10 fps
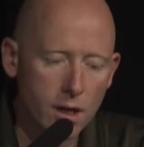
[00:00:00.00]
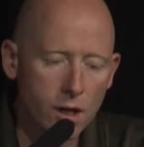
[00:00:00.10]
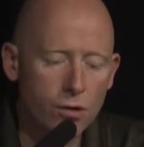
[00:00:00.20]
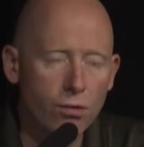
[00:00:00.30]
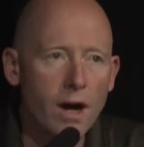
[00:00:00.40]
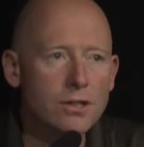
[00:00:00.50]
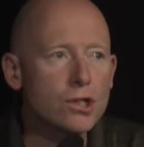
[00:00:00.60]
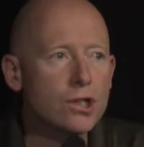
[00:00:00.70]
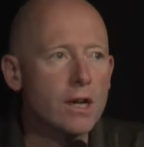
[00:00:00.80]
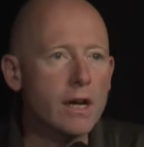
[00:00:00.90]

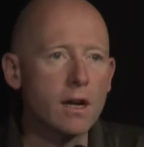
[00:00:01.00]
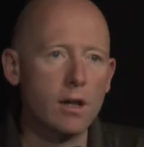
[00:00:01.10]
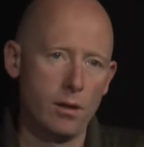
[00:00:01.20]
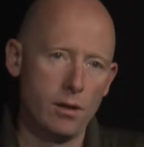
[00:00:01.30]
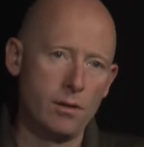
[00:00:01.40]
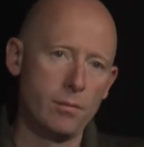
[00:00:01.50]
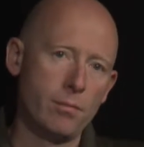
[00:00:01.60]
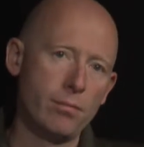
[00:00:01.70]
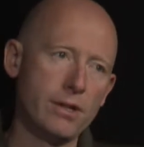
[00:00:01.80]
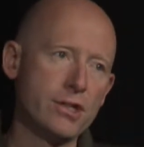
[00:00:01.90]
cross-channel,
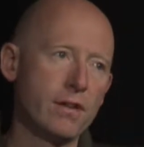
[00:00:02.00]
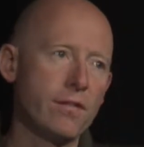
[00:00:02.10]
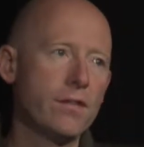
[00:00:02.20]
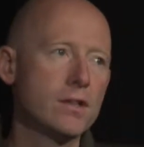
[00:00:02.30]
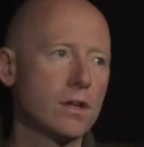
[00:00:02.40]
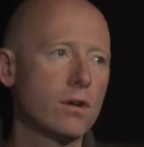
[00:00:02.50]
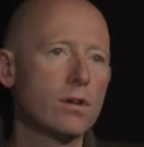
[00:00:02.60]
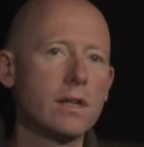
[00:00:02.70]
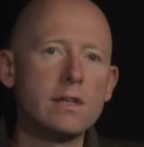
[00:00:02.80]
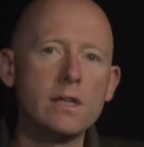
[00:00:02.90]
bridging
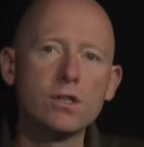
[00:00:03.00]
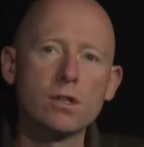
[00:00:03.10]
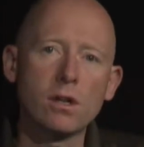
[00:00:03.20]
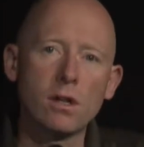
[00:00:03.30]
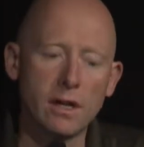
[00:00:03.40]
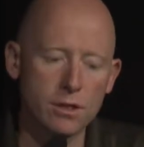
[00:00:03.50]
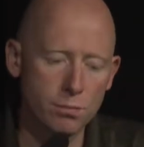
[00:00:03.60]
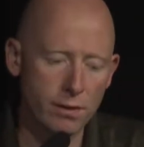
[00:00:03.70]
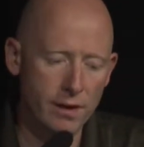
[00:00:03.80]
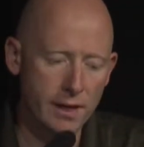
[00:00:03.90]
physical and digital
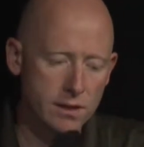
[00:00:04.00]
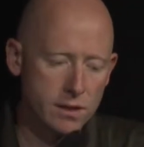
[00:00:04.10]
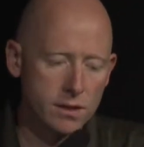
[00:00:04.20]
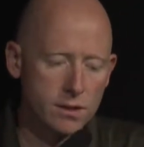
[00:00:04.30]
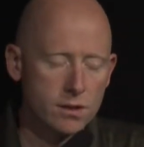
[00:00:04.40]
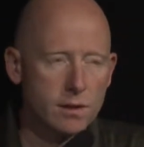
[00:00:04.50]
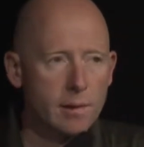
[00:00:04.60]
experiences,